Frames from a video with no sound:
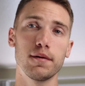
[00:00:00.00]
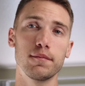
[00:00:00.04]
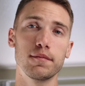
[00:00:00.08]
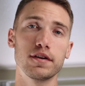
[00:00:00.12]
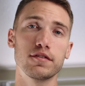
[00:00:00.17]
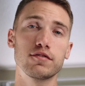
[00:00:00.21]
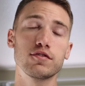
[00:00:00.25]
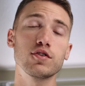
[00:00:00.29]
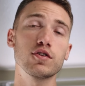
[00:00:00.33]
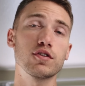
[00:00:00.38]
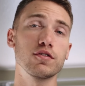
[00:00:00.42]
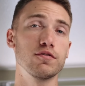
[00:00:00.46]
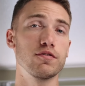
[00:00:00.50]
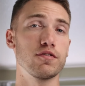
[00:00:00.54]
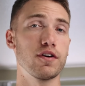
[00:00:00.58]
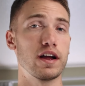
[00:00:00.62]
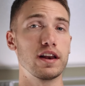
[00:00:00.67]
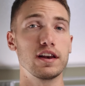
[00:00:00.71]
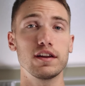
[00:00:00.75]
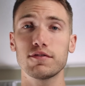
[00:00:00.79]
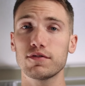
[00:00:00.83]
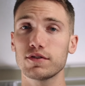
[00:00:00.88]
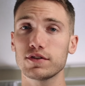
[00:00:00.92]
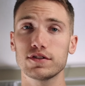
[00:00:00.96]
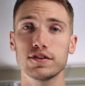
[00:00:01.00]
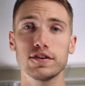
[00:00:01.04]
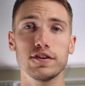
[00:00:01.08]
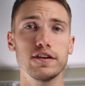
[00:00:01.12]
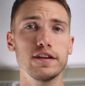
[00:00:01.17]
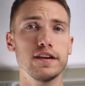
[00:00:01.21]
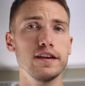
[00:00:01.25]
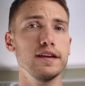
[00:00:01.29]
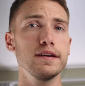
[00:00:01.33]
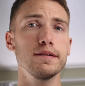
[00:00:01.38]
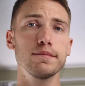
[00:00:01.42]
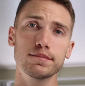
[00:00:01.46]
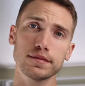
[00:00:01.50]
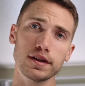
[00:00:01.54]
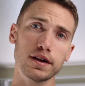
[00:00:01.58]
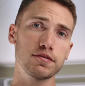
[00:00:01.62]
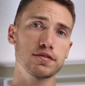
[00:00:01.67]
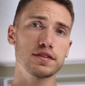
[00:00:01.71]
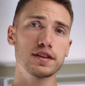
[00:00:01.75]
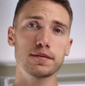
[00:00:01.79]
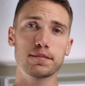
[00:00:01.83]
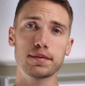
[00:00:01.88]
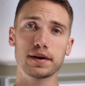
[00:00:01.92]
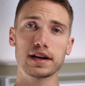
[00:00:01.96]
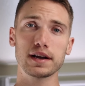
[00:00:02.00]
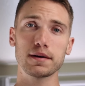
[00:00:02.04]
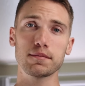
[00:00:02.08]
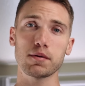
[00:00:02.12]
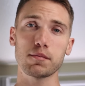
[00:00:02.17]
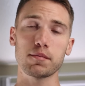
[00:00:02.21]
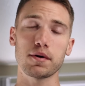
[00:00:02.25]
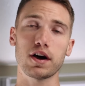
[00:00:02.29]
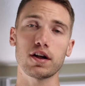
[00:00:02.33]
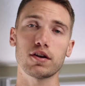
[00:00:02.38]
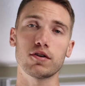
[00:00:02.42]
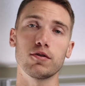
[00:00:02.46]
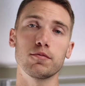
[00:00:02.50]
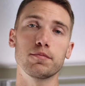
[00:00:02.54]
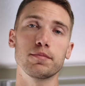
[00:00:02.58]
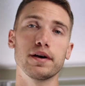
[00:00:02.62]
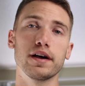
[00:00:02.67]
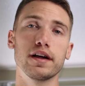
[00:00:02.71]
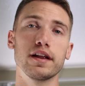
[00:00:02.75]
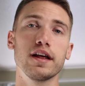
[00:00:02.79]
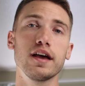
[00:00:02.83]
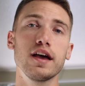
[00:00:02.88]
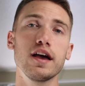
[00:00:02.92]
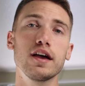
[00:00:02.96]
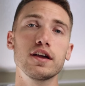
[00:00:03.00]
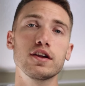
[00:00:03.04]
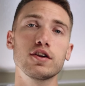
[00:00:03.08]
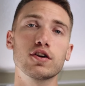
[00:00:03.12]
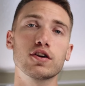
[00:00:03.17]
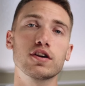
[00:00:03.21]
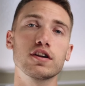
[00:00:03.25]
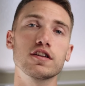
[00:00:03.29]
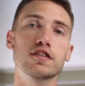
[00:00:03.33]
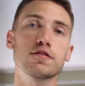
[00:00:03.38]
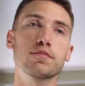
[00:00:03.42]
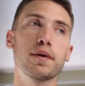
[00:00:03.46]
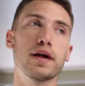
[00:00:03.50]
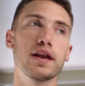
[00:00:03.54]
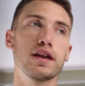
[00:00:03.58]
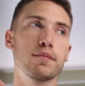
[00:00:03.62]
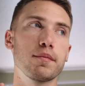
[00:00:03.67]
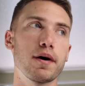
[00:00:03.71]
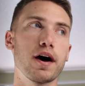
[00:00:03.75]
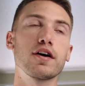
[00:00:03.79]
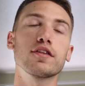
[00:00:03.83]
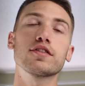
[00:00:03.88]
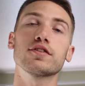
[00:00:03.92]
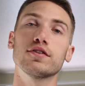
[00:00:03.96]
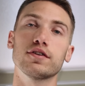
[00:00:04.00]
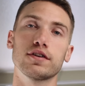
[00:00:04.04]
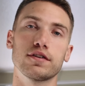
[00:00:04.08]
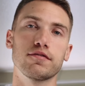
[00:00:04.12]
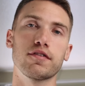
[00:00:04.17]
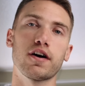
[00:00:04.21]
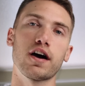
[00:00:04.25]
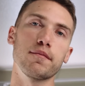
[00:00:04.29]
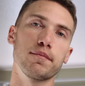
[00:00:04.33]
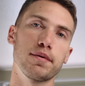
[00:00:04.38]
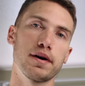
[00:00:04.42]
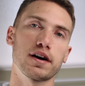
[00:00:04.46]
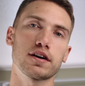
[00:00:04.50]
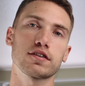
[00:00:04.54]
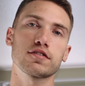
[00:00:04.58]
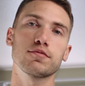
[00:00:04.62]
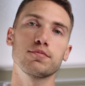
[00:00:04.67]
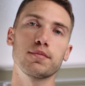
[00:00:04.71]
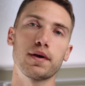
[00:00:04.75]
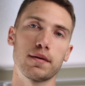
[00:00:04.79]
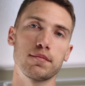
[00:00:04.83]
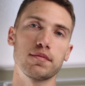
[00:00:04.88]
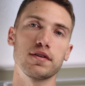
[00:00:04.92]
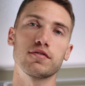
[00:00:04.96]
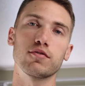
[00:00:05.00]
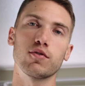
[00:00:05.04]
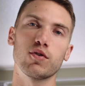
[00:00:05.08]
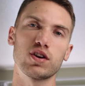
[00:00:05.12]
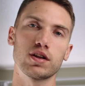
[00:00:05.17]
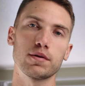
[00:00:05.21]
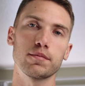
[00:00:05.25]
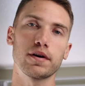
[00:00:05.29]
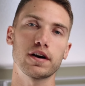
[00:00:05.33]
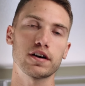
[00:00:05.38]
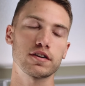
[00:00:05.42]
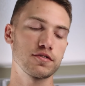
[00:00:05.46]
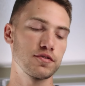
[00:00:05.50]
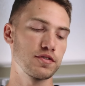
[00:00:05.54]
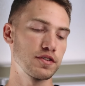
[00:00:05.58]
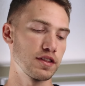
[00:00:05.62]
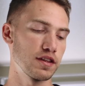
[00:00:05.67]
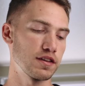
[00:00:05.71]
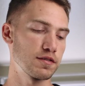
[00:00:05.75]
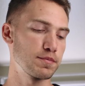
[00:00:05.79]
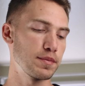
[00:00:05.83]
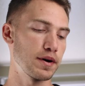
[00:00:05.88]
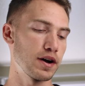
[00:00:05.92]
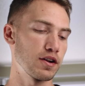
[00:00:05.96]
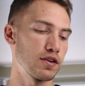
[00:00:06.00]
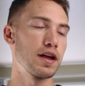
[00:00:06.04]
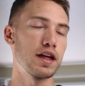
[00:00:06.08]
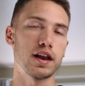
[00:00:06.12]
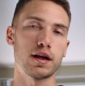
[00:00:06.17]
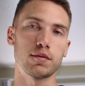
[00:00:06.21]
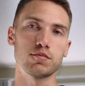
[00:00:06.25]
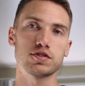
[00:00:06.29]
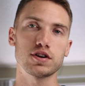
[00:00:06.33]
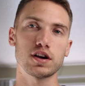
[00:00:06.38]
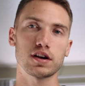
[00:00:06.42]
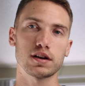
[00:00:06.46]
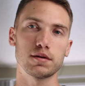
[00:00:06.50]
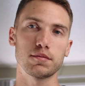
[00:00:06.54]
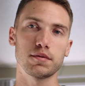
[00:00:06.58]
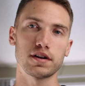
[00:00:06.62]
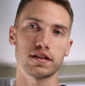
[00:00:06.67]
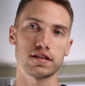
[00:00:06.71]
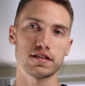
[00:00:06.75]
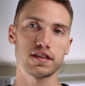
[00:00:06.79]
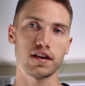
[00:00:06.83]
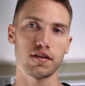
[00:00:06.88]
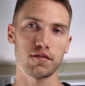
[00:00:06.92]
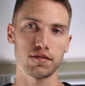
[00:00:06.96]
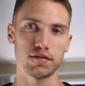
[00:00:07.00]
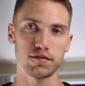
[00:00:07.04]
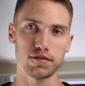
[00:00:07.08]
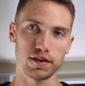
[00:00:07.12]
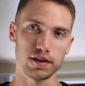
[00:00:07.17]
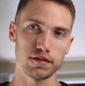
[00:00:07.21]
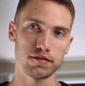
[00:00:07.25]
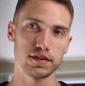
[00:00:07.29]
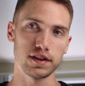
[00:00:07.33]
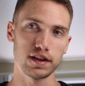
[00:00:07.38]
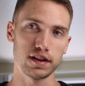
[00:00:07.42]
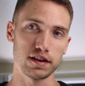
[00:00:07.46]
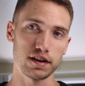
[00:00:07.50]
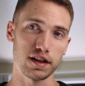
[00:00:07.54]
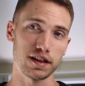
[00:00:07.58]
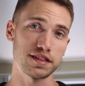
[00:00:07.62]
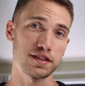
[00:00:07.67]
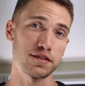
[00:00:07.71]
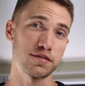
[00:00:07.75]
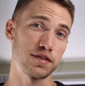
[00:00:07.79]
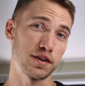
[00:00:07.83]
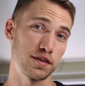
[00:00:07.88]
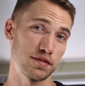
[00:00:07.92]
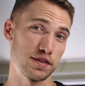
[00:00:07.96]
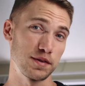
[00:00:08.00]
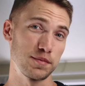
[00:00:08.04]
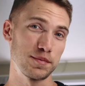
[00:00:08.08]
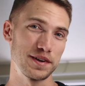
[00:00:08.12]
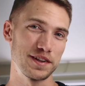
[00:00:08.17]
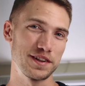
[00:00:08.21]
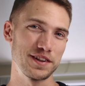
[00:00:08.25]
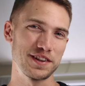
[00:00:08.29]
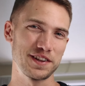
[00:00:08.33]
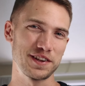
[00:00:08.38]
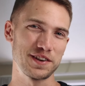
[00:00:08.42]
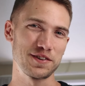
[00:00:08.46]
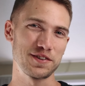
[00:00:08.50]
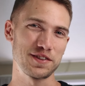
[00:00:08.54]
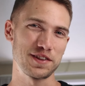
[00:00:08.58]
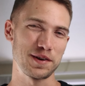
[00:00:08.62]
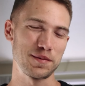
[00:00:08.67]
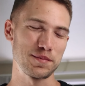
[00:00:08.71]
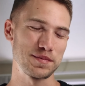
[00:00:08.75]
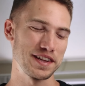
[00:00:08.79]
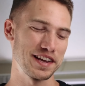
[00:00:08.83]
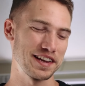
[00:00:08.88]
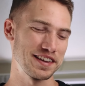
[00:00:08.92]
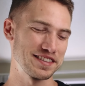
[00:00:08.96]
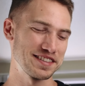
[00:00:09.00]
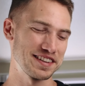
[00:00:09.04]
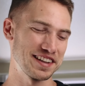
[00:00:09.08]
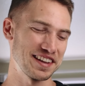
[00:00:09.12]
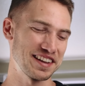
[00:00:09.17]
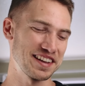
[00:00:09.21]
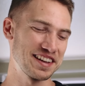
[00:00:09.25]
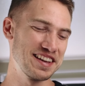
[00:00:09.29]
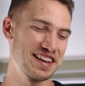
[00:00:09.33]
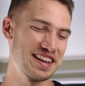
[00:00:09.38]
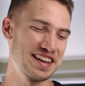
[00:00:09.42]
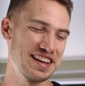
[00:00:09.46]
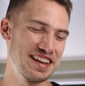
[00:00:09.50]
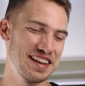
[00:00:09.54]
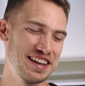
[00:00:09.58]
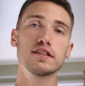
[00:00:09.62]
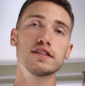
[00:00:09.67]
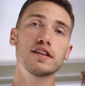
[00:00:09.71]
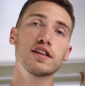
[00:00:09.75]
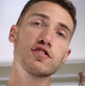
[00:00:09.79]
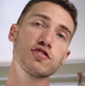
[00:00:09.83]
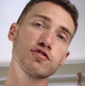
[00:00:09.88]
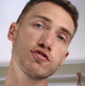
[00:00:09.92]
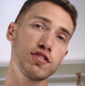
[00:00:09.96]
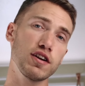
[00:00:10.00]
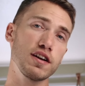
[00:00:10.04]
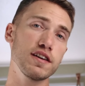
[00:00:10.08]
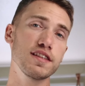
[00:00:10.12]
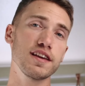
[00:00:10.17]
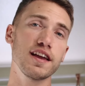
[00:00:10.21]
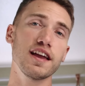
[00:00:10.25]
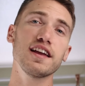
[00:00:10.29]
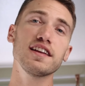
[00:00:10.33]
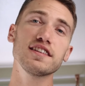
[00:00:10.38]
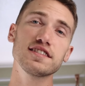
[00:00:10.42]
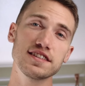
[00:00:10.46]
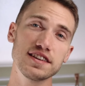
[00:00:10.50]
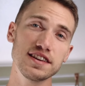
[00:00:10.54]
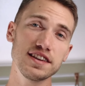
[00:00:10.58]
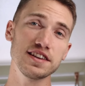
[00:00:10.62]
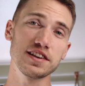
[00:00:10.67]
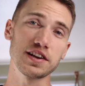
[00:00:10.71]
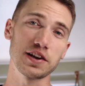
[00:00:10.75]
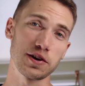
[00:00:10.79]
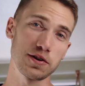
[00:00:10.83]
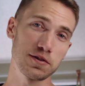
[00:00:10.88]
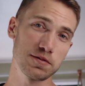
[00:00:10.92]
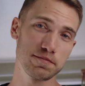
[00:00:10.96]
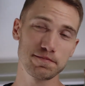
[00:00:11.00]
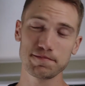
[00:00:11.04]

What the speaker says: If you can find it for 30, definitely pick up a bottle, but you're going to spend about 35 bucks, maybe 40 bucks for this bottle. And I'm talking about a 750, not the 50 milliliter that I'm tasting. Let's try the 18-year.